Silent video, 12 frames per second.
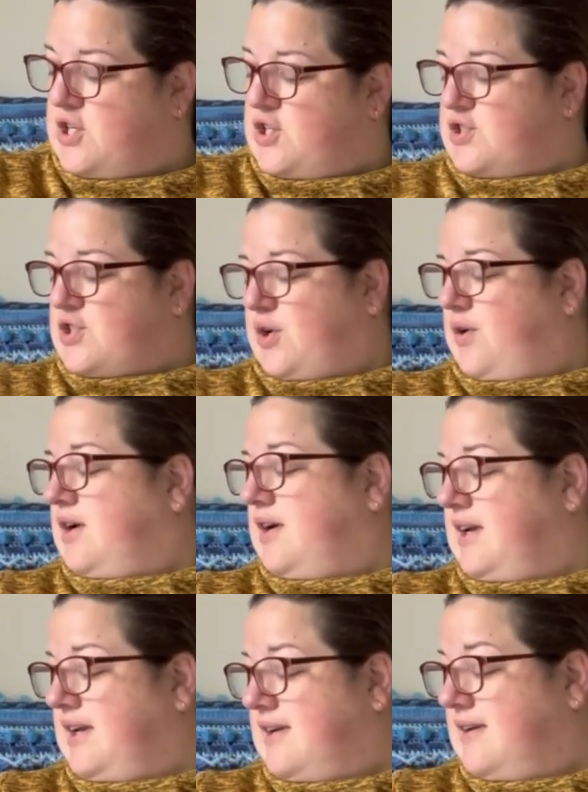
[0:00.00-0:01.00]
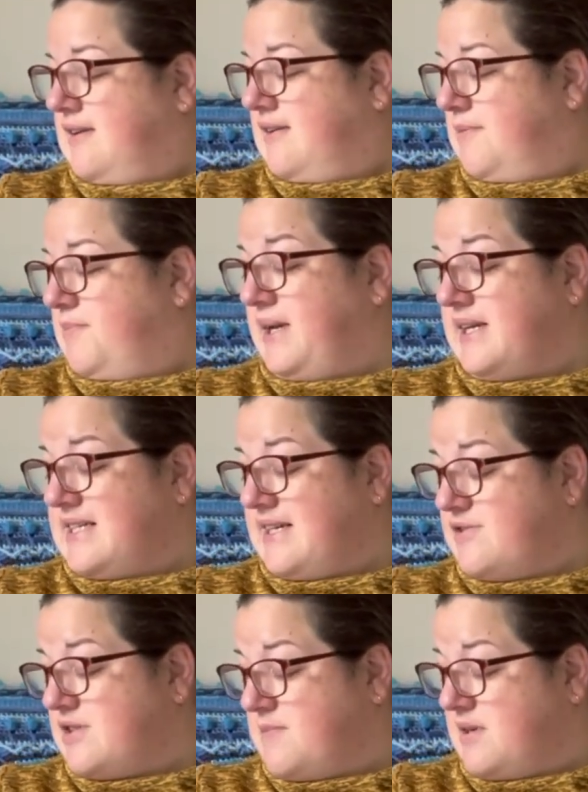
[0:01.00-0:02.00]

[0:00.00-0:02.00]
So I picked out some